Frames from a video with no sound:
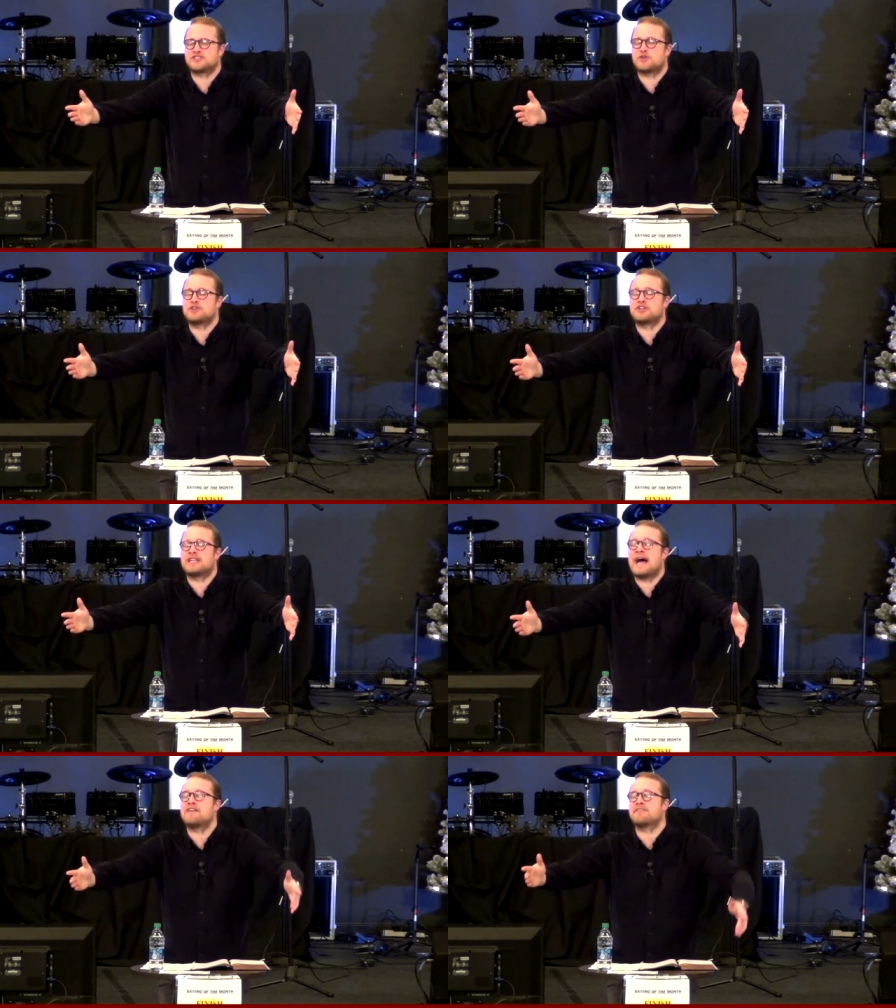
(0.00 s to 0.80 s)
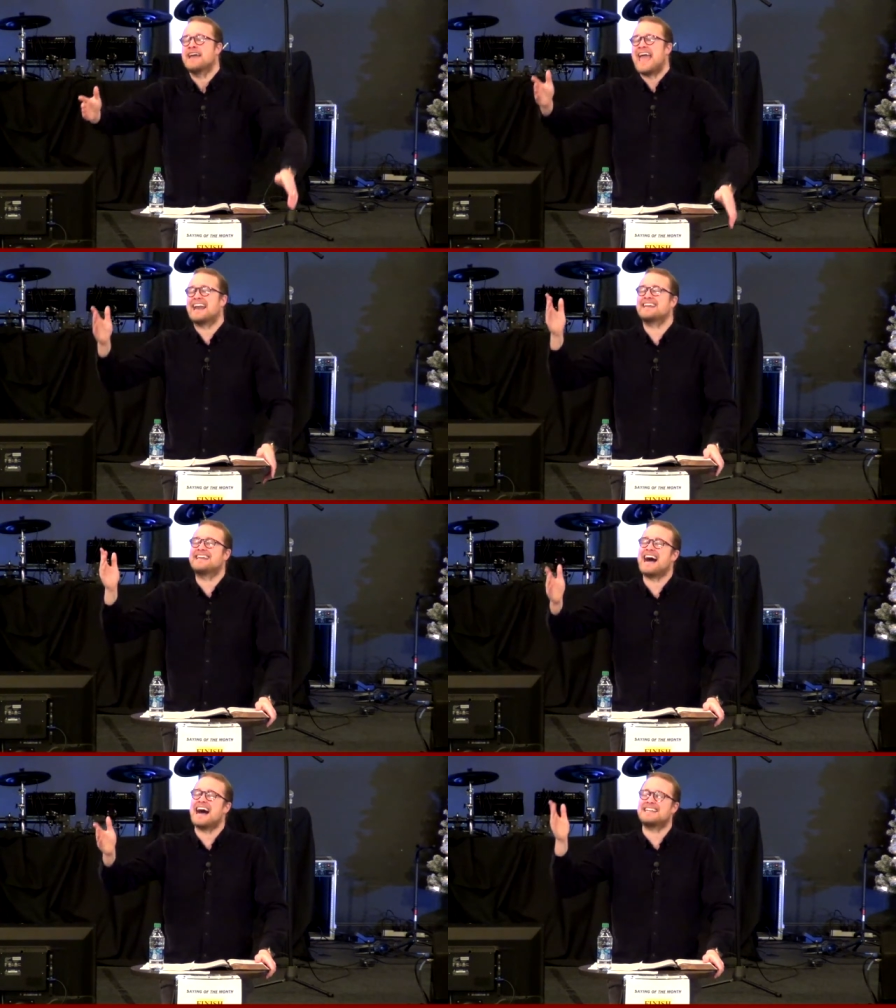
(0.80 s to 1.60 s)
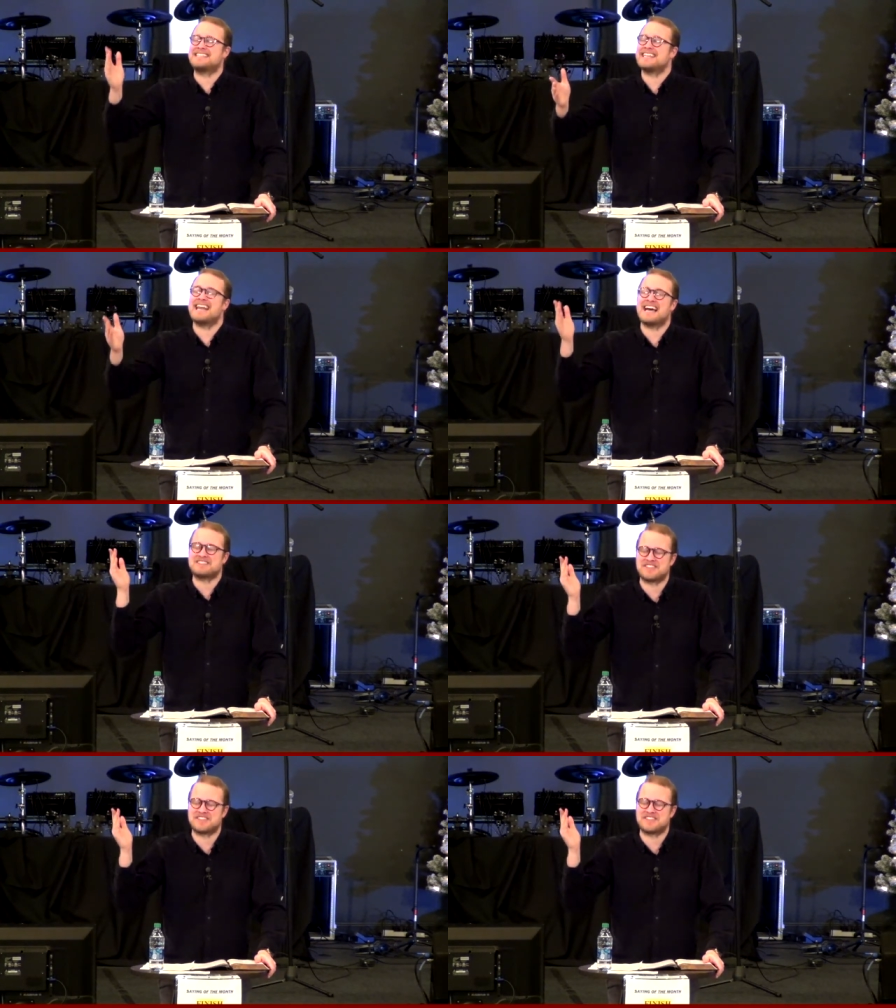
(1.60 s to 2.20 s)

toward your life, and God did not